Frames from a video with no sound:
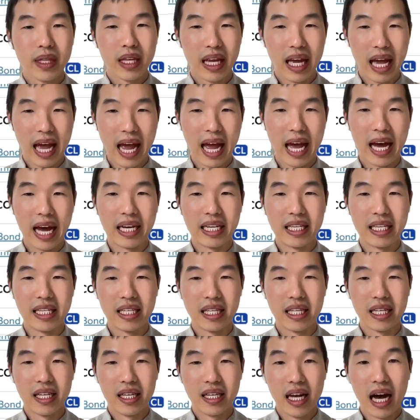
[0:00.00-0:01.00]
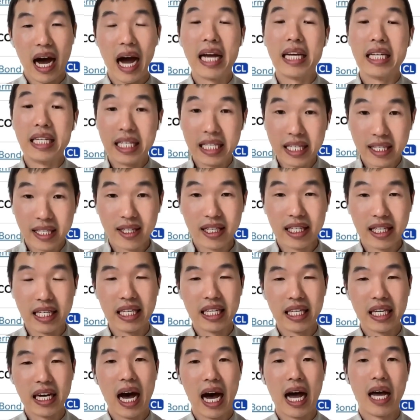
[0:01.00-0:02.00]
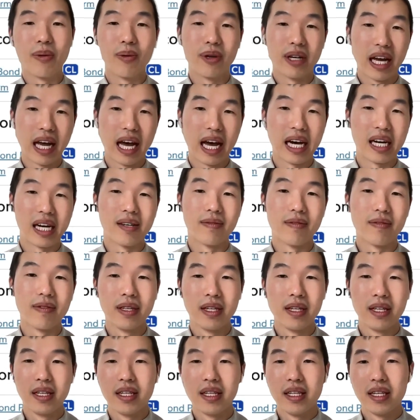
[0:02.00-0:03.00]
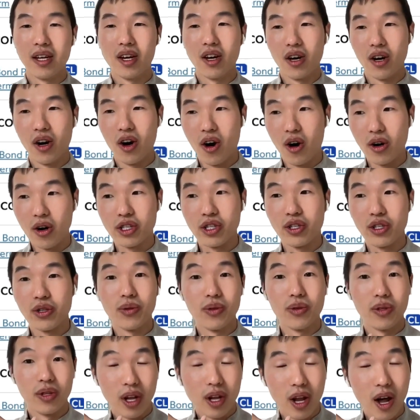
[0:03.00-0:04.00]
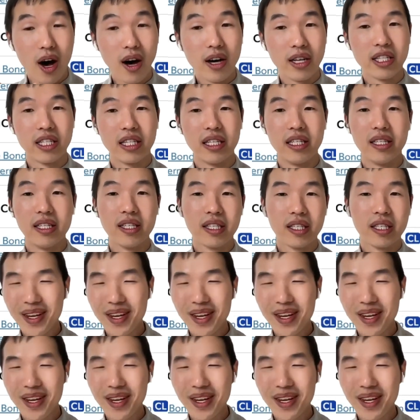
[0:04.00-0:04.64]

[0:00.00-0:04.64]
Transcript: and ideally I would have also losses.